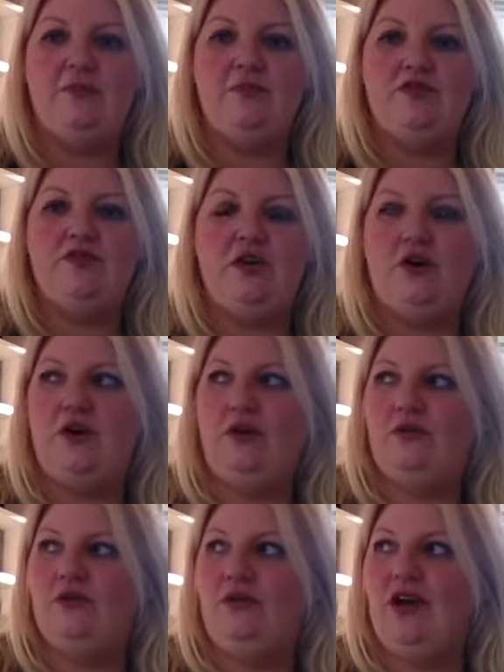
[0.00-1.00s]

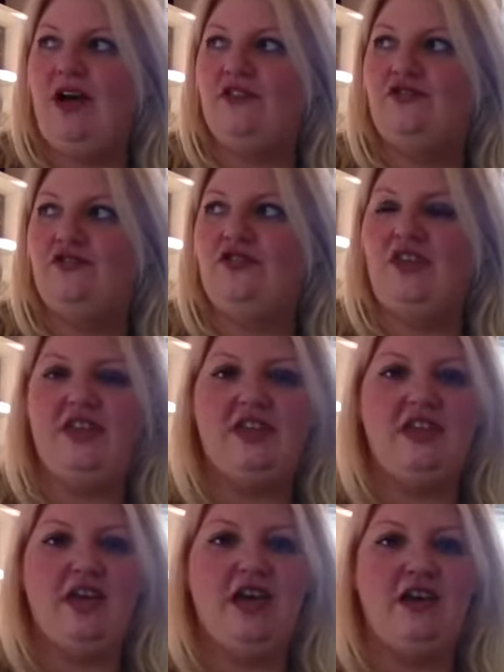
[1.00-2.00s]
So I just think,
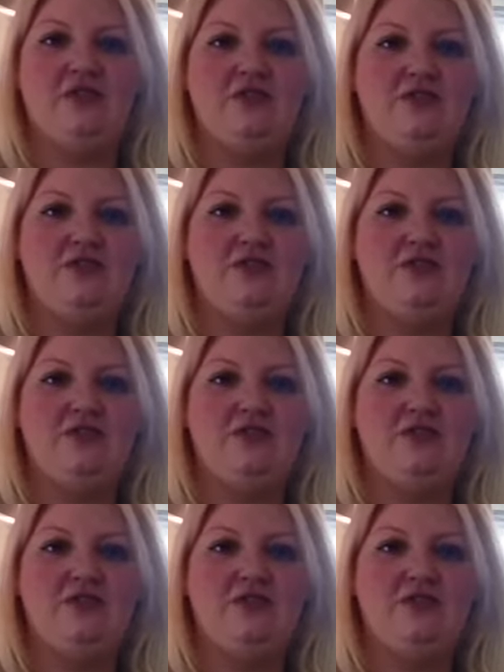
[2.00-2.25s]
yeah,